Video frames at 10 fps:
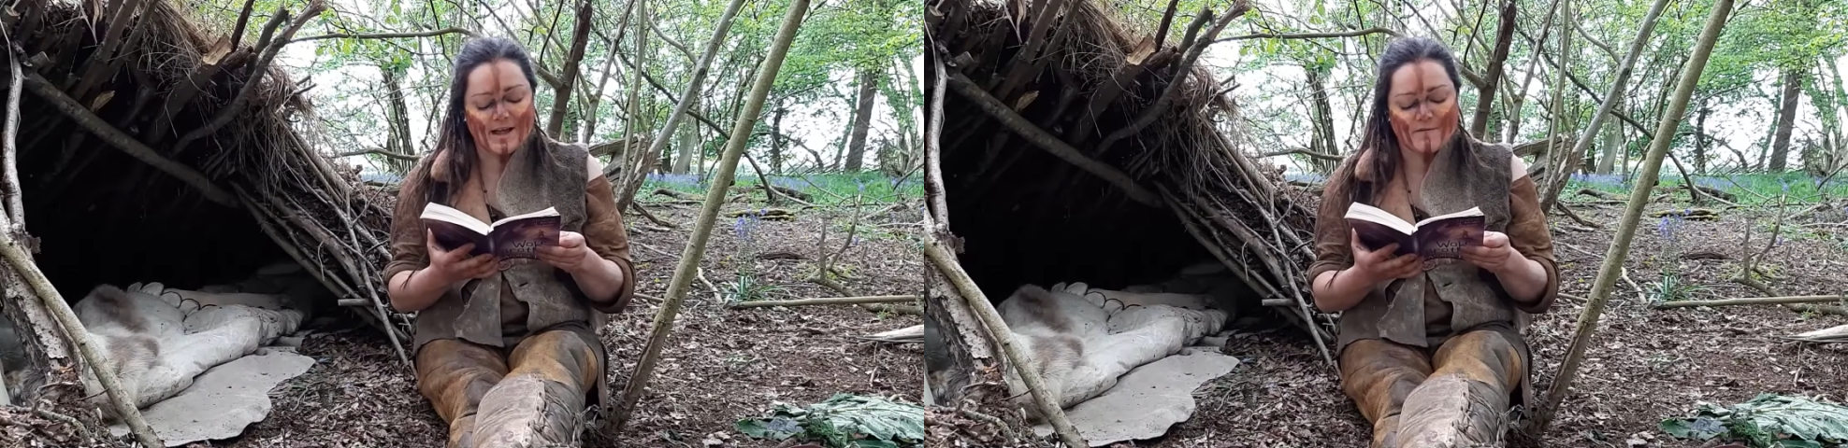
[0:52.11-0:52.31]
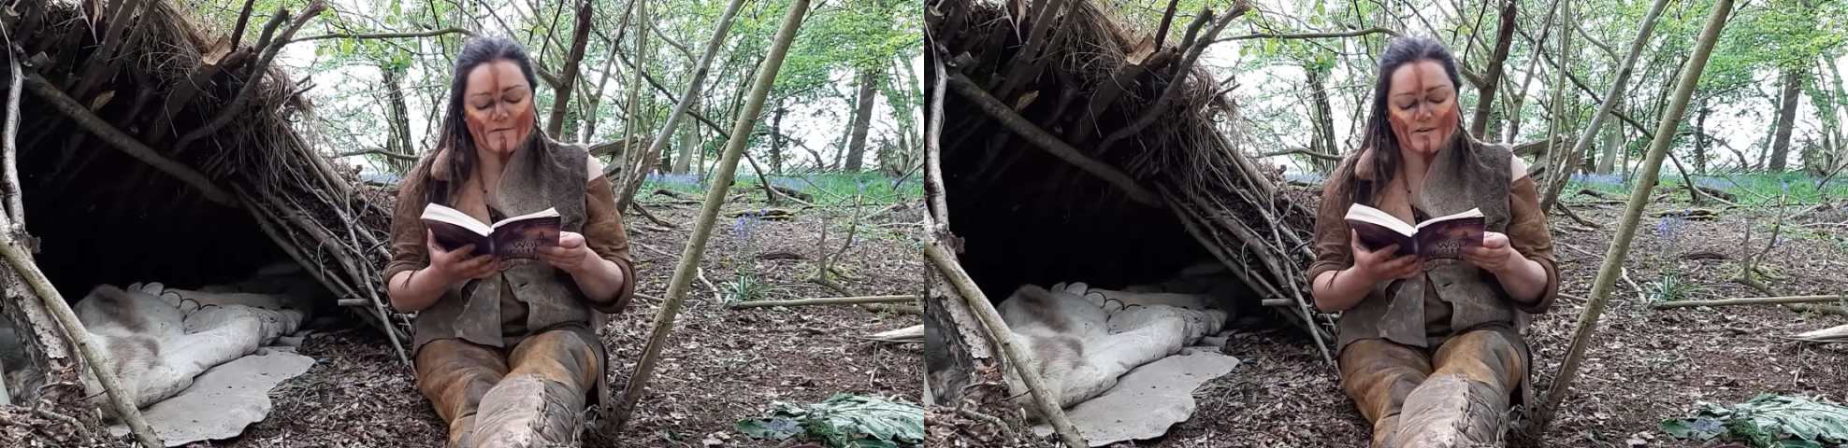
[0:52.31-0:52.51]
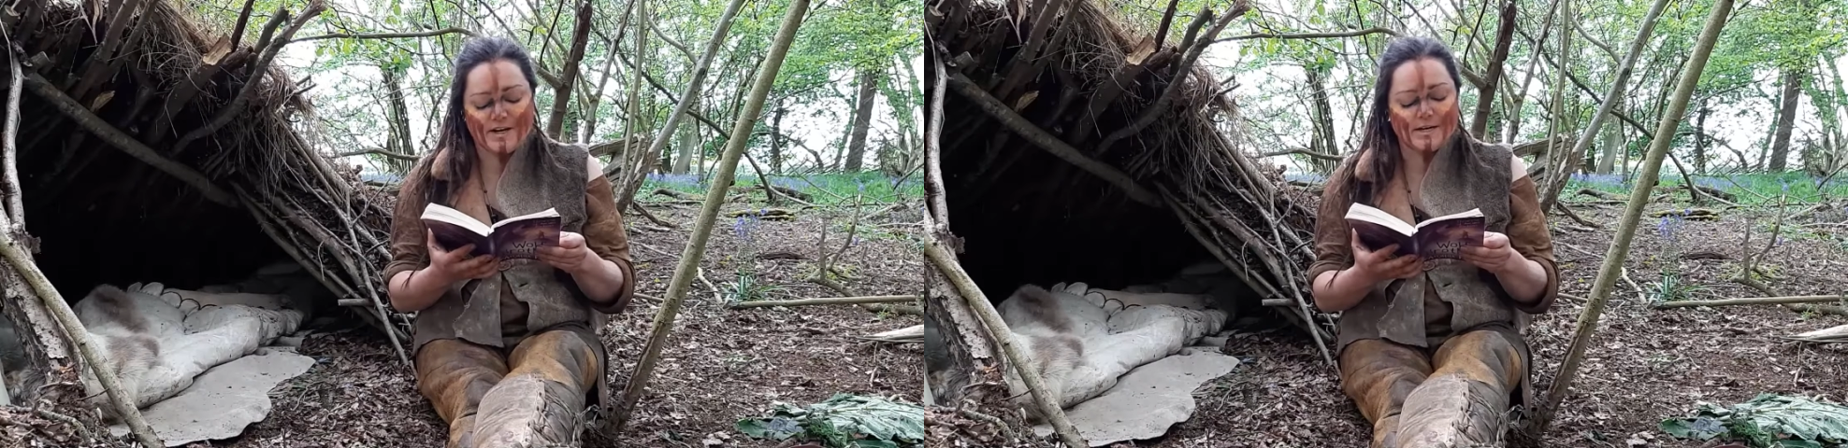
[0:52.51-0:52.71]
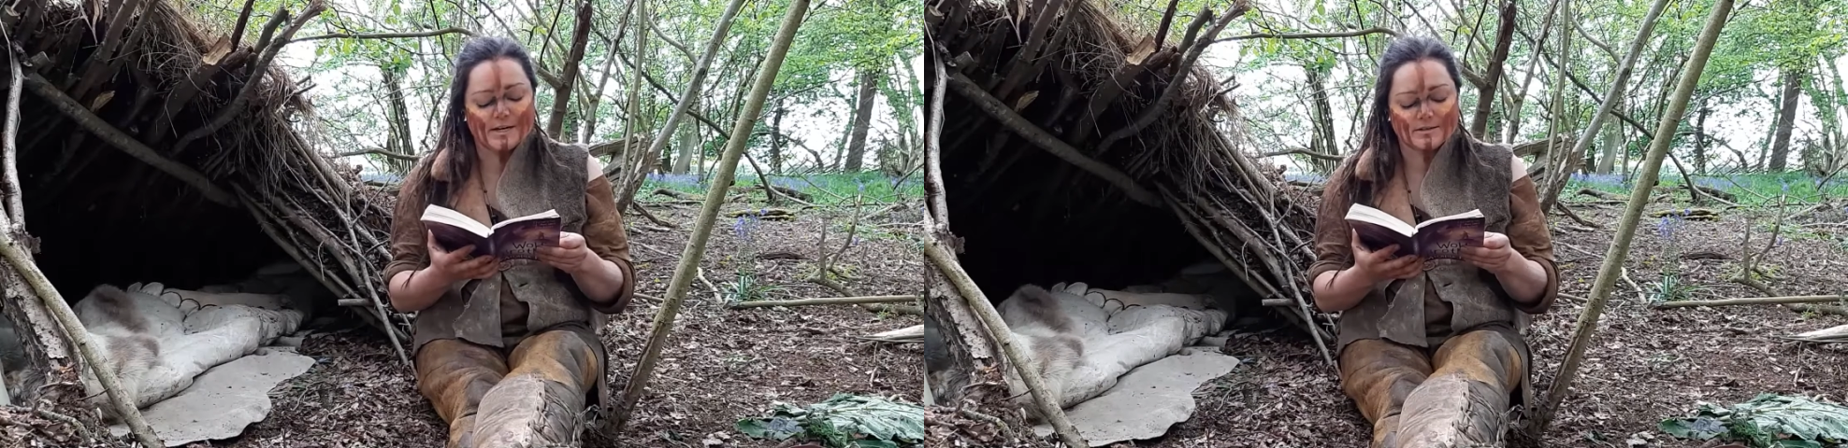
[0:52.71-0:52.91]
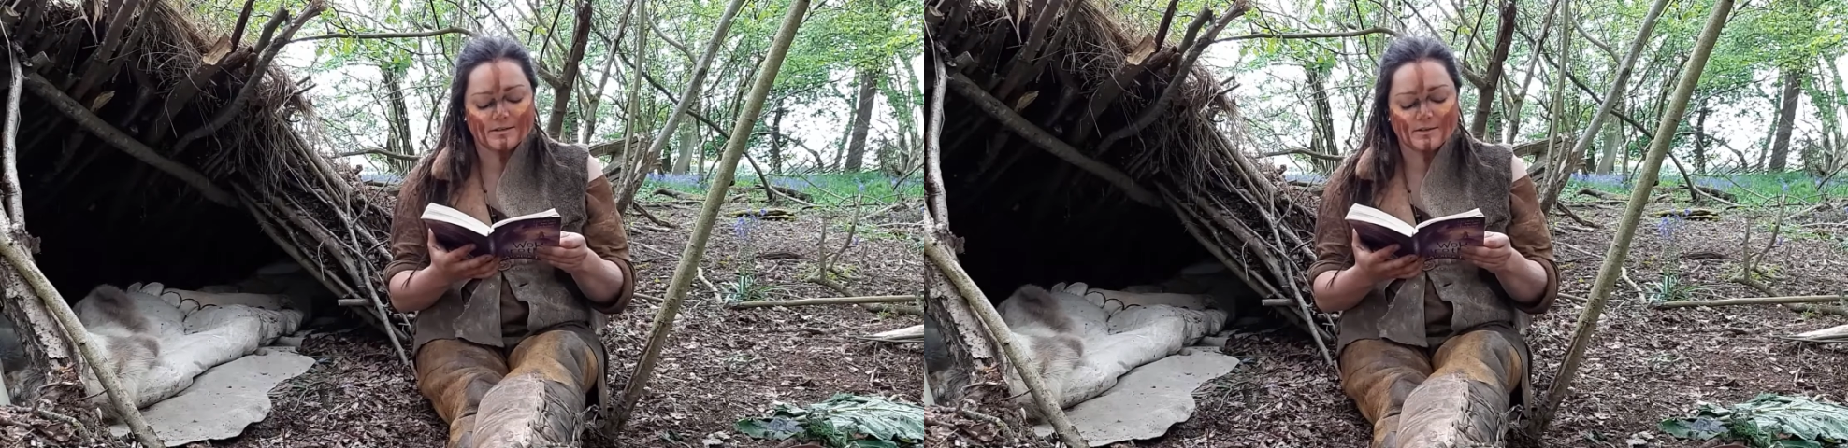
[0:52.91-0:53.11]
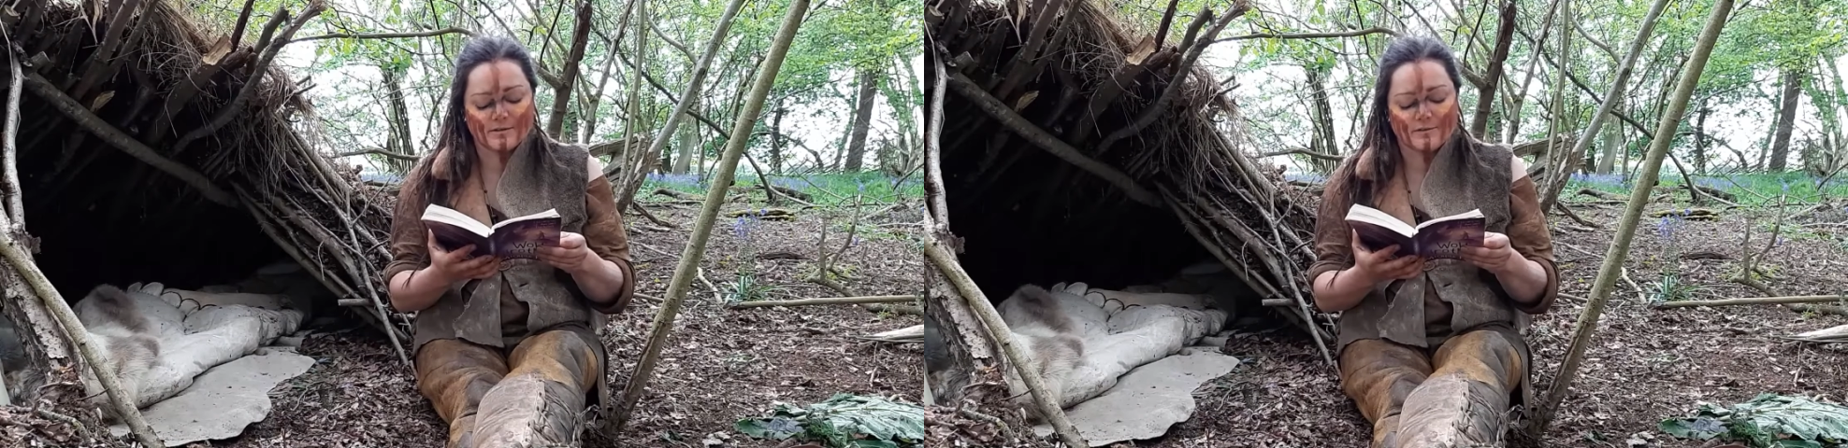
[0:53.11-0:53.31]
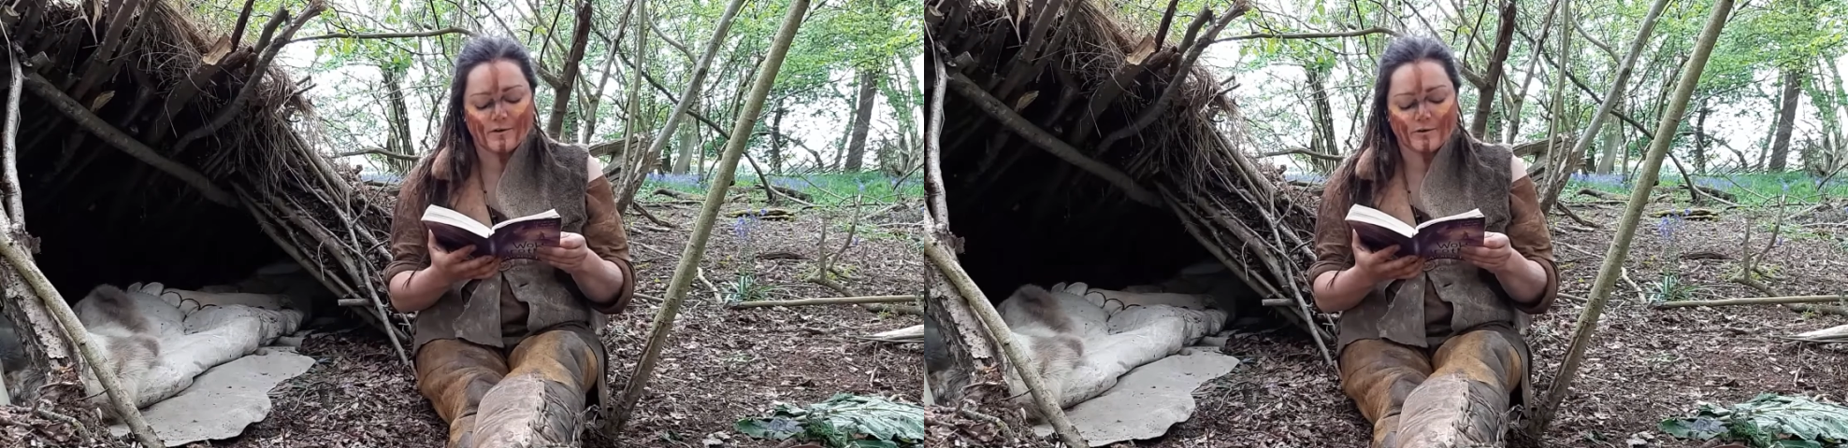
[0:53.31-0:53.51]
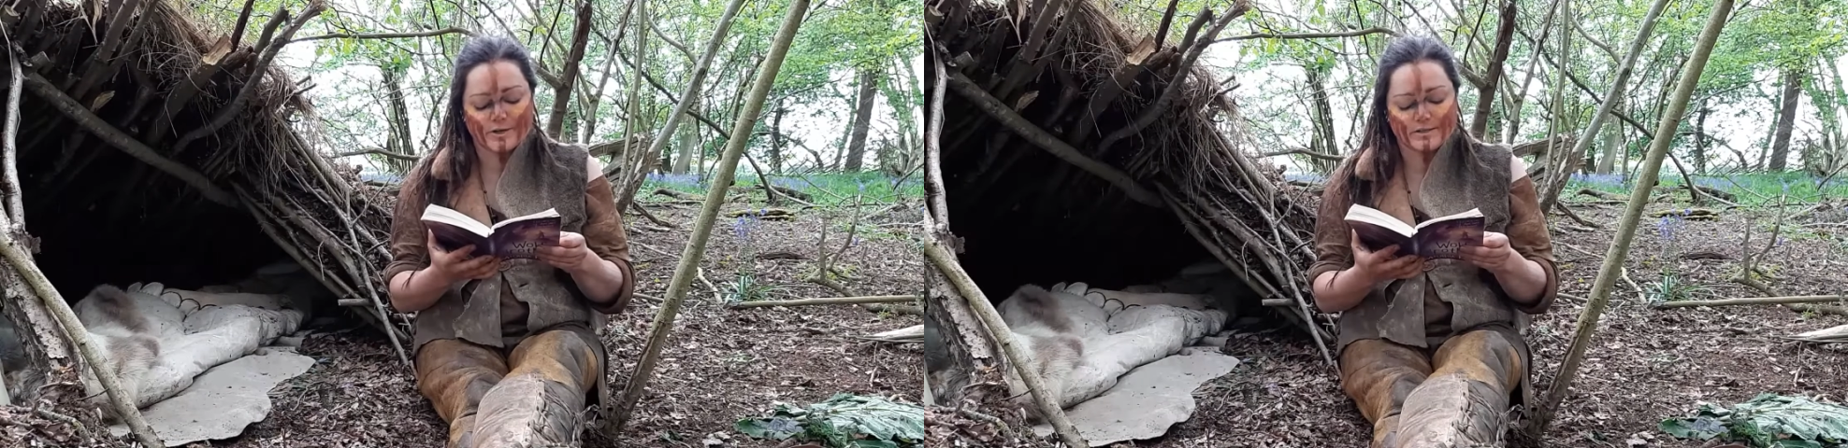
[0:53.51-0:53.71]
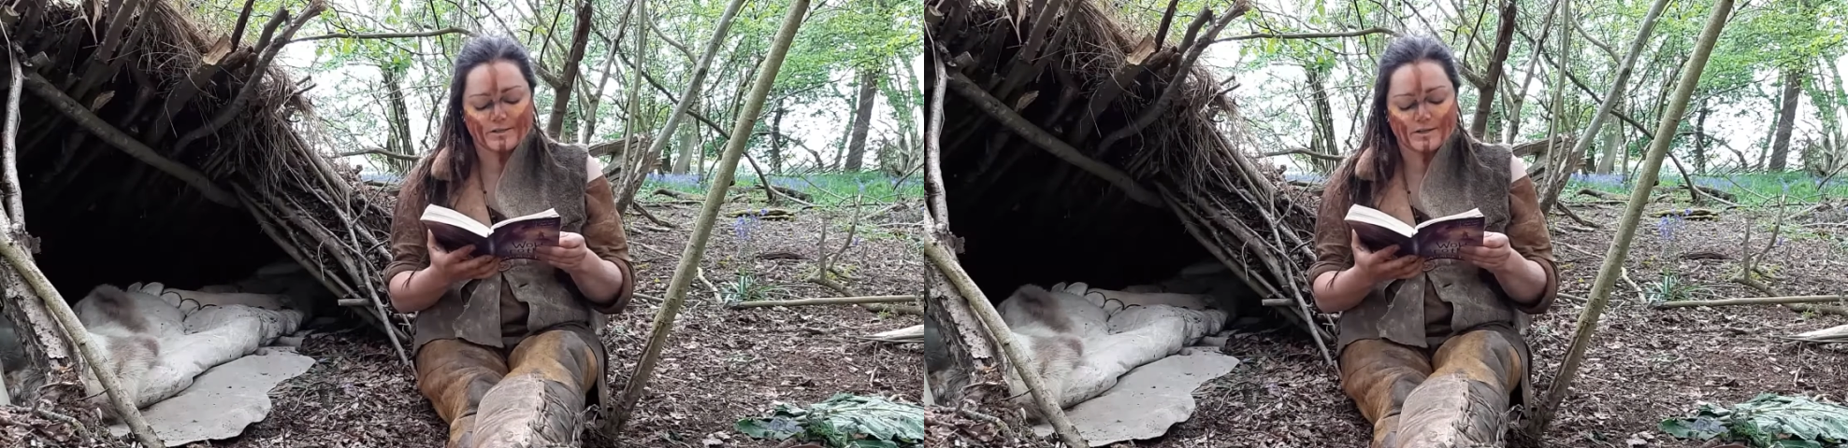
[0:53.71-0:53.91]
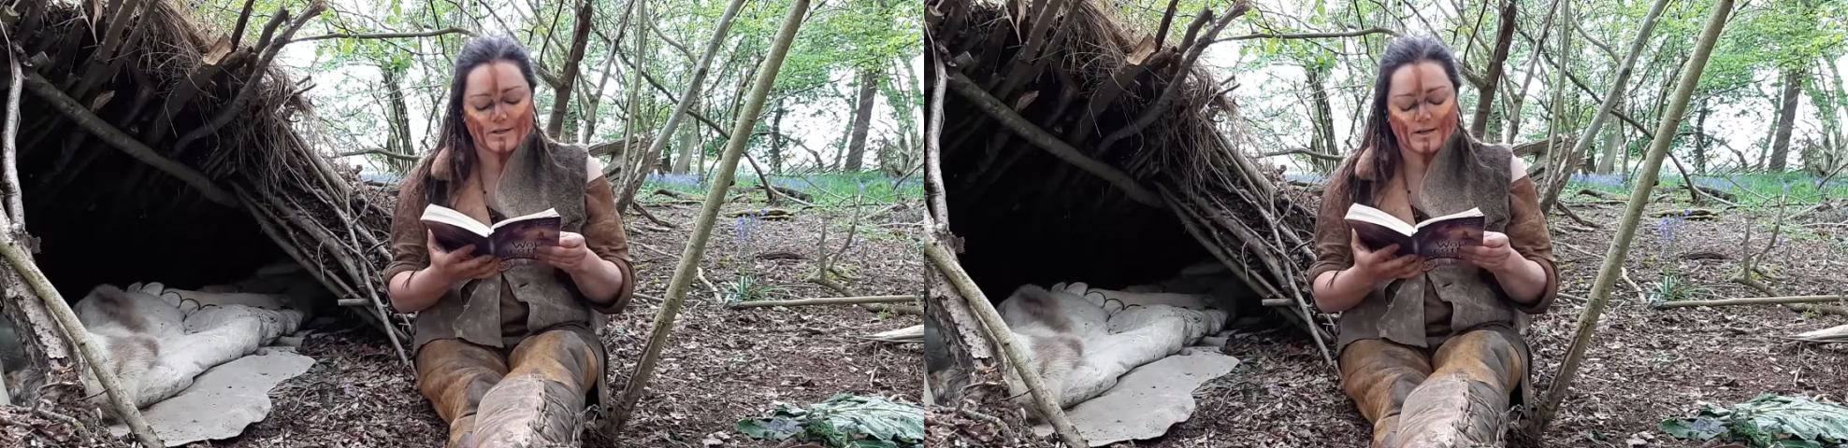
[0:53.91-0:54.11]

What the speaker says: feelings to the forest.